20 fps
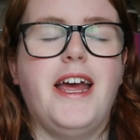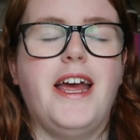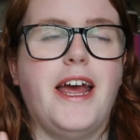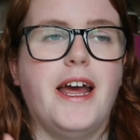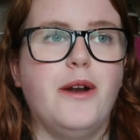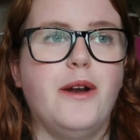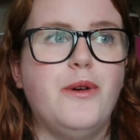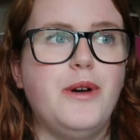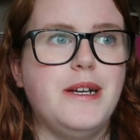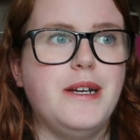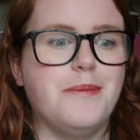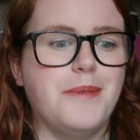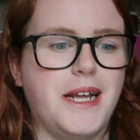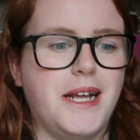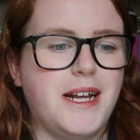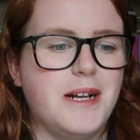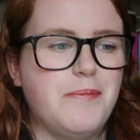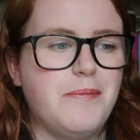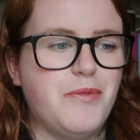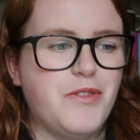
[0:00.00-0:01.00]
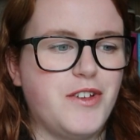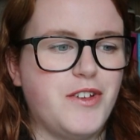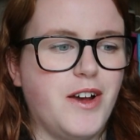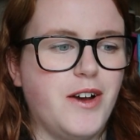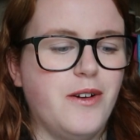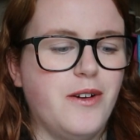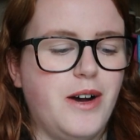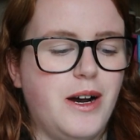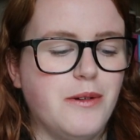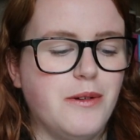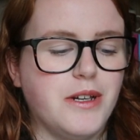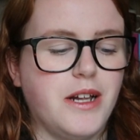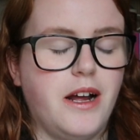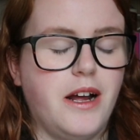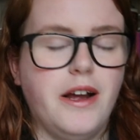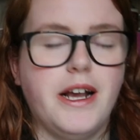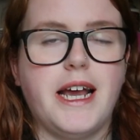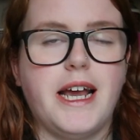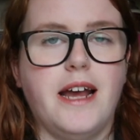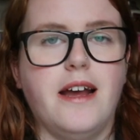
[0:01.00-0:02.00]
annoyed me. So I was
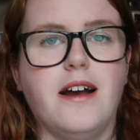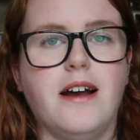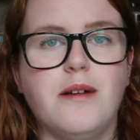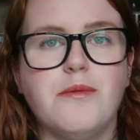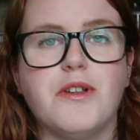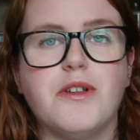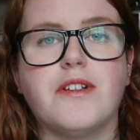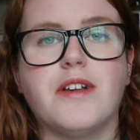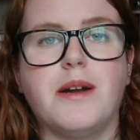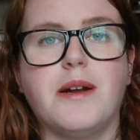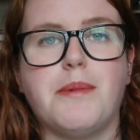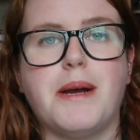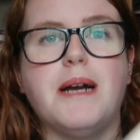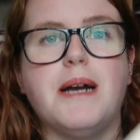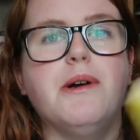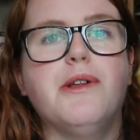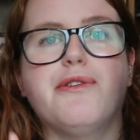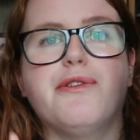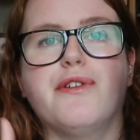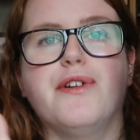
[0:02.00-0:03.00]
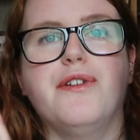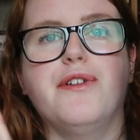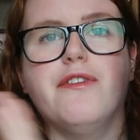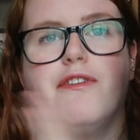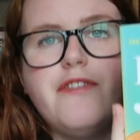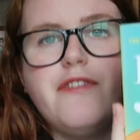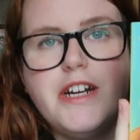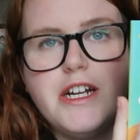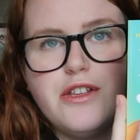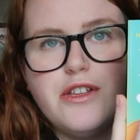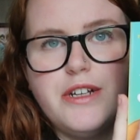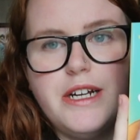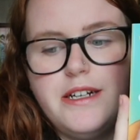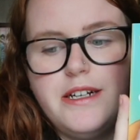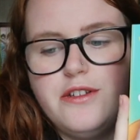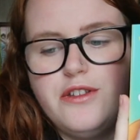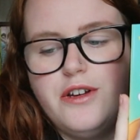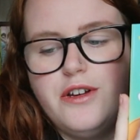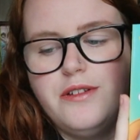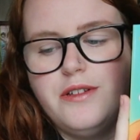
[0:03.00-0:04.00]
like, okay, I'm just gonna power through, finish
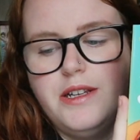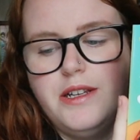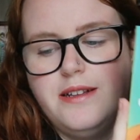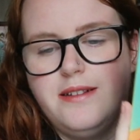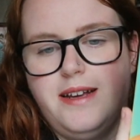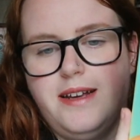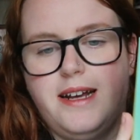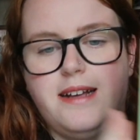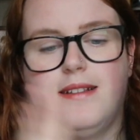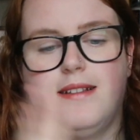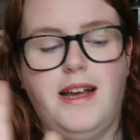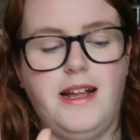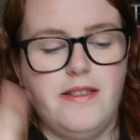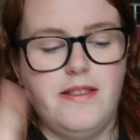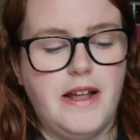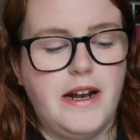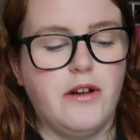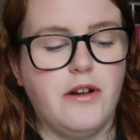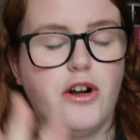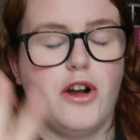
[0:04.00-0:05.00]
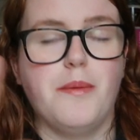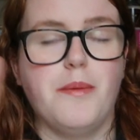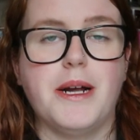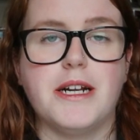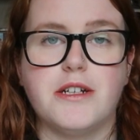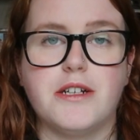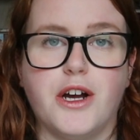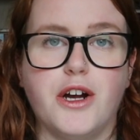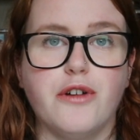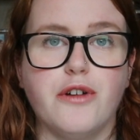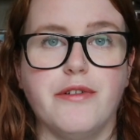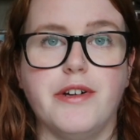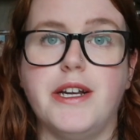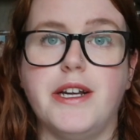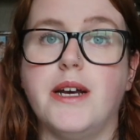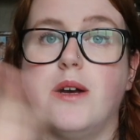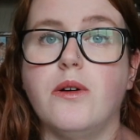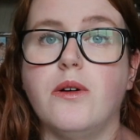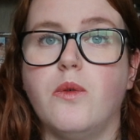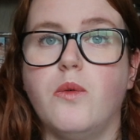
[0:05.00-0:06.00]
Daisy Jones and the Six, and then I'll go back to
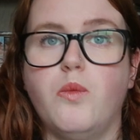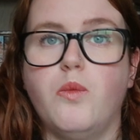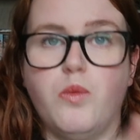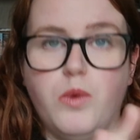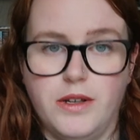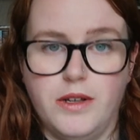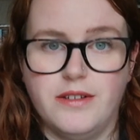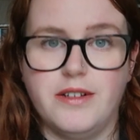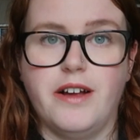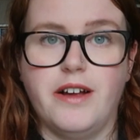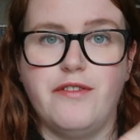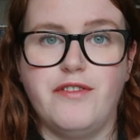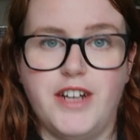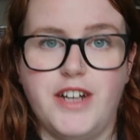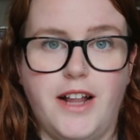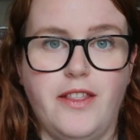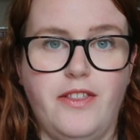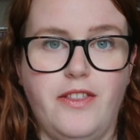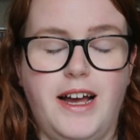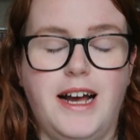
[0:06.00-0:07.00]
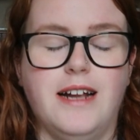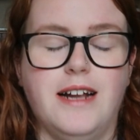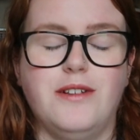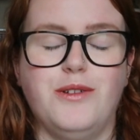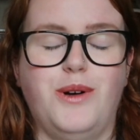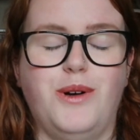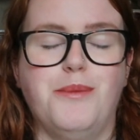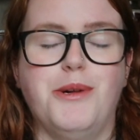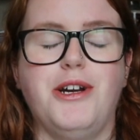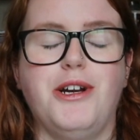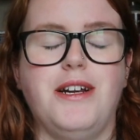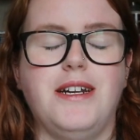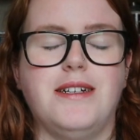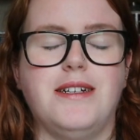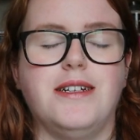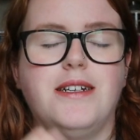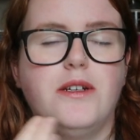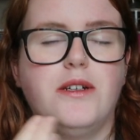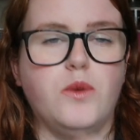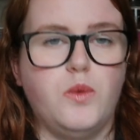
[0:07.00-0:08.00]
co-reading once I've done that, so I'm only
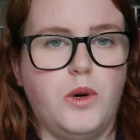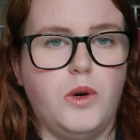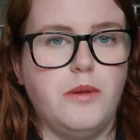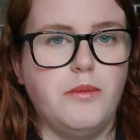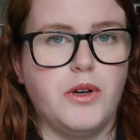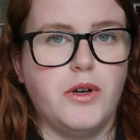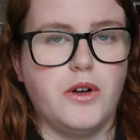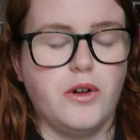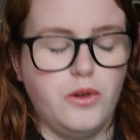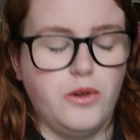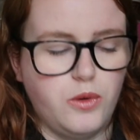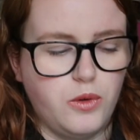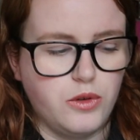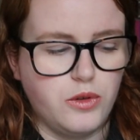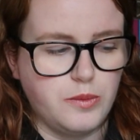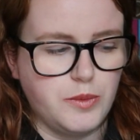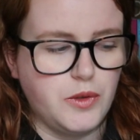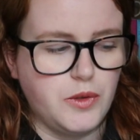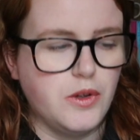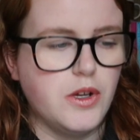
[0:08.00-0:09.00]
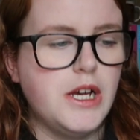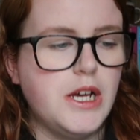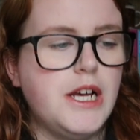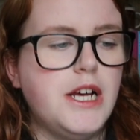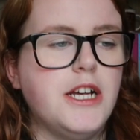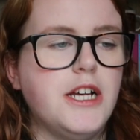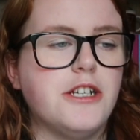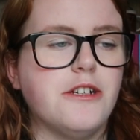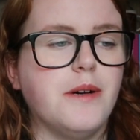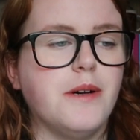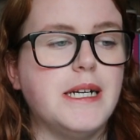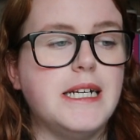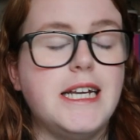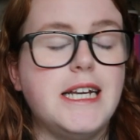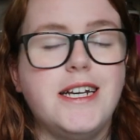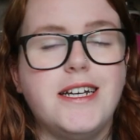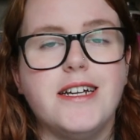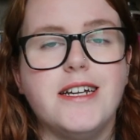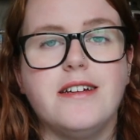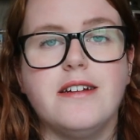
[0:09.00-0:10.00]
listening to one book on Audible. So I
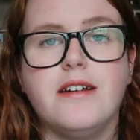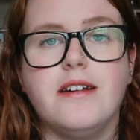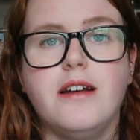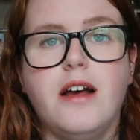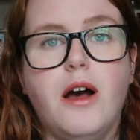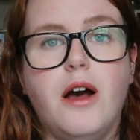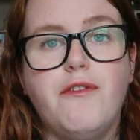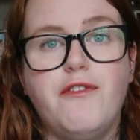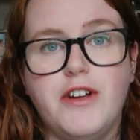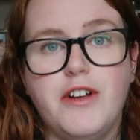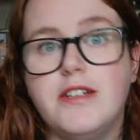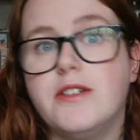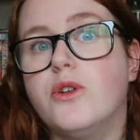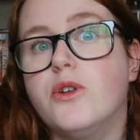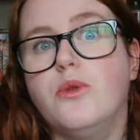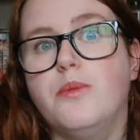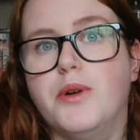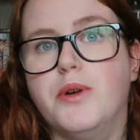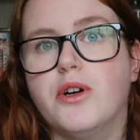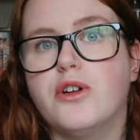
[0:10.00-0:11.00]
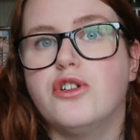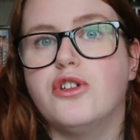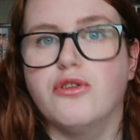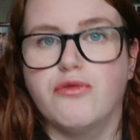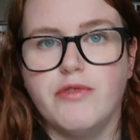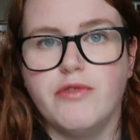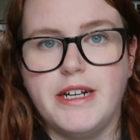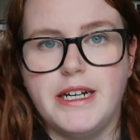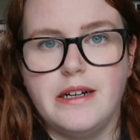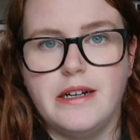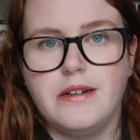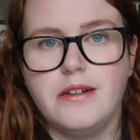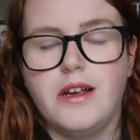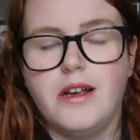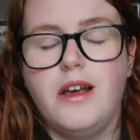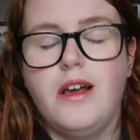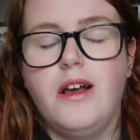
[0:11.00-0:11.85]
needed a physical book to read